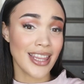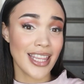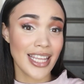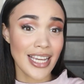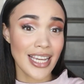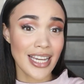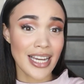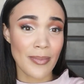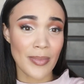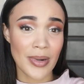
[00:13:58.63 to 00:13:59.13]

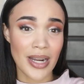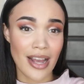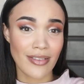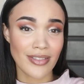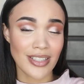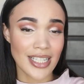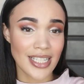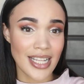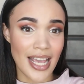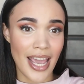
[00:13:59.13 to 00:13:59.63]
think I'm gonna
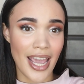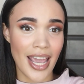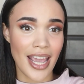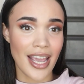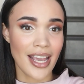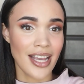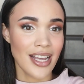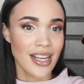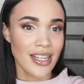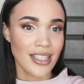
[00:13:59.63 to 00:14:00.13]
have to
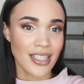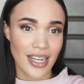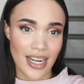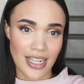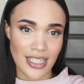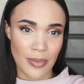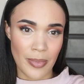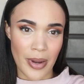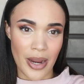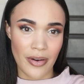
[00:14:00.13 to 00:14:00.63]
say
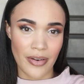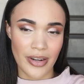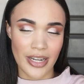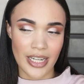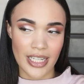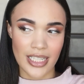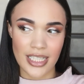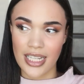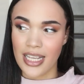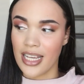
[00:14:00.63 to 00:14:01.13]
Danessa
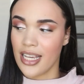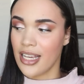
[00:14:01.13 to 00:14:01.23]
Myricks.